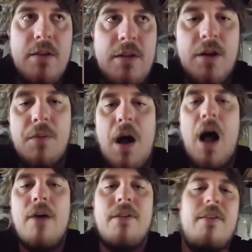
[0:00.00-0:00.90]
you know,
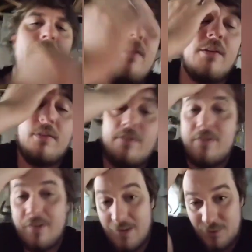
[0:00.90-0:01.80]
obviously
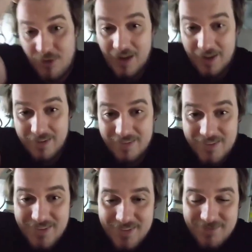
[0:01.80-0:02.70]
this is a
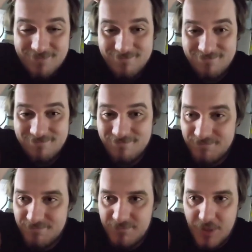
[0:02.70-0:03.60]
giant,
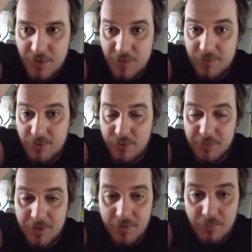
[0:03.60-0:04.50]
you know,
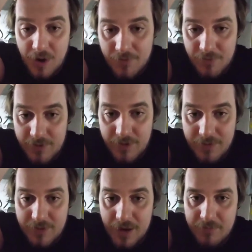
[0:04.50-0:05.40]
infringement of
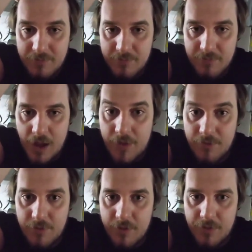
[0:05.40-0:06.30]
privacy. That
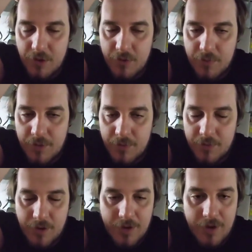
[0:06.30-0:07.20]
obviously goes
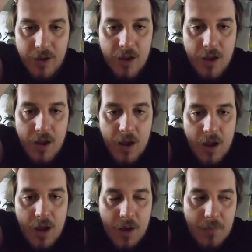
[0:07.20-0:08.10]
without saying.
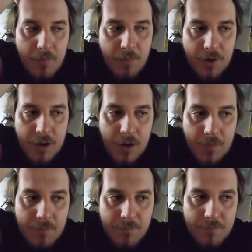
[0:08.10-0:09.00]
But
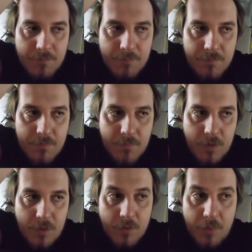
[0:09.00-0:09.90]
um,
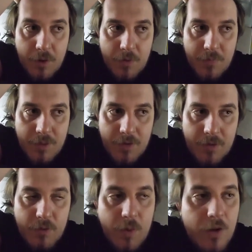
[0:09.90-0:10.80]
you know, there's a part of me
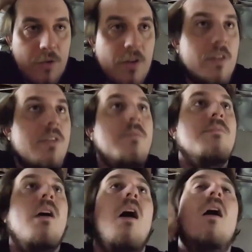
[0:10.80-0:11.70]
that does question.
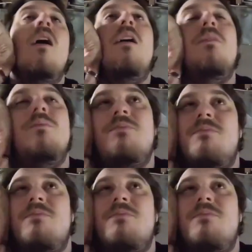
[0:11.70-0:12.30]
Uh,